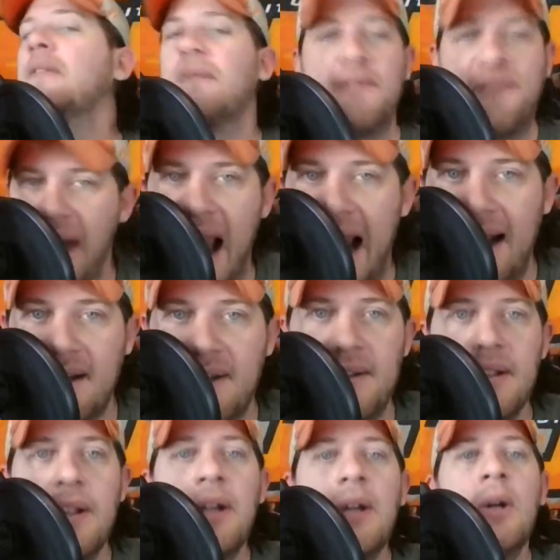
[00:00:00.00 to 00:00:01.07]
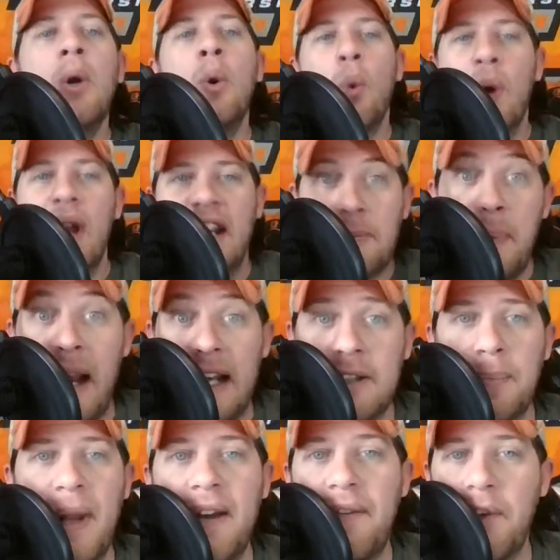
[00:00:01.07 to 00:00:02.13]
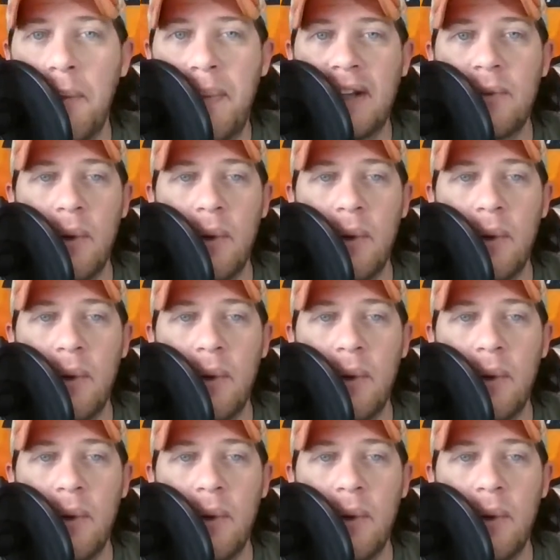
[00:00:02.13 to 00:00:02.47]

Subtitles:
Facts. We expect to play for the Big